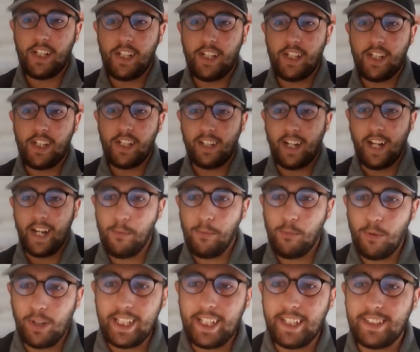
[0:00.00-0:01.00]
there, I am
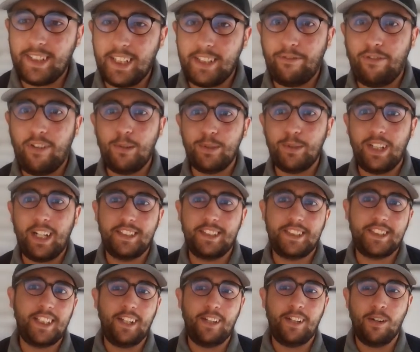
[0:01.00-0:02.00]
Waleed, the founder and
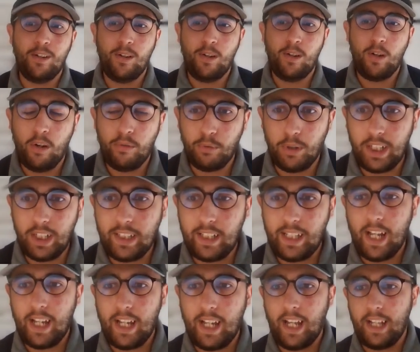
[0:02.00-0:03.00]
CEO of
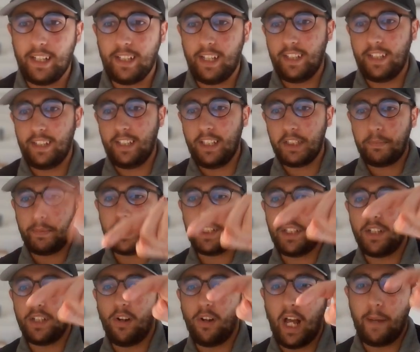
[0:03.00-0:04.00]
WaLead.ai, and in this
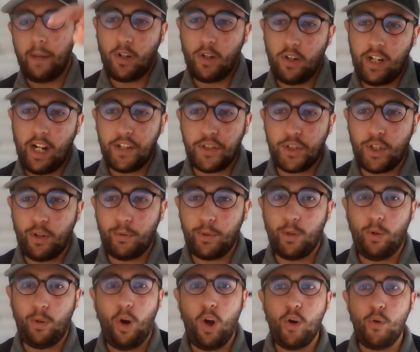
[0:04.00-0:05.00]
video, I'm going to show
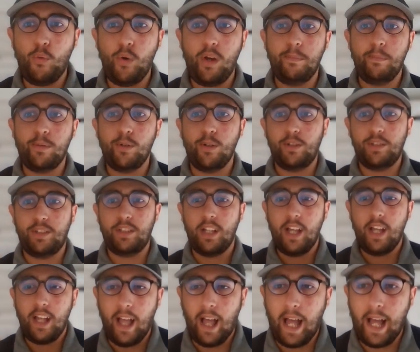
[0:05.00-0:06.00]
you how we booked
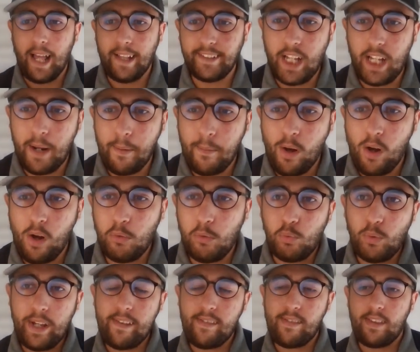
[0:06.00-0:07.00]
a
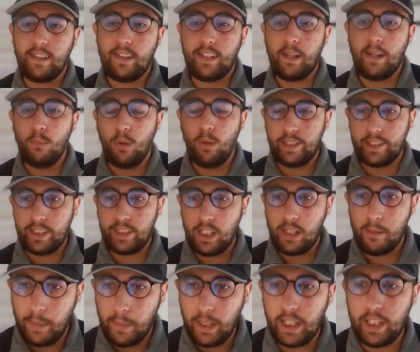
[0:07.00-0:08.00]
demo with the
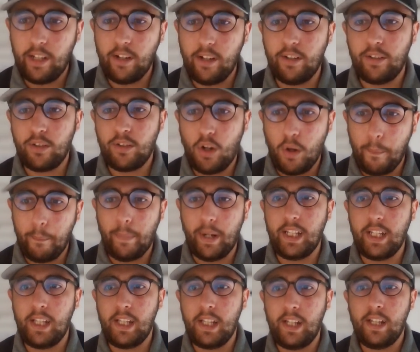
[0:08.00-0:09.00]
multi-million
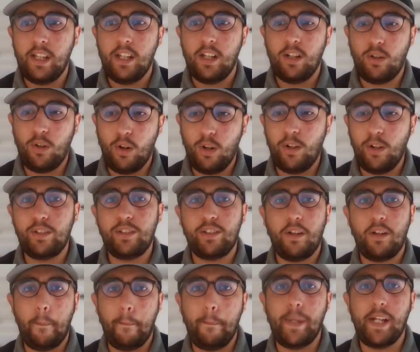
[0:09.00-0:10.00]
company
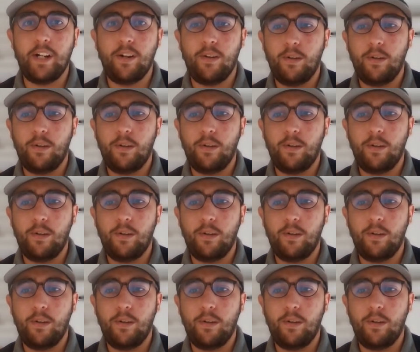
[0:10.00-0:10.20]
called Miro.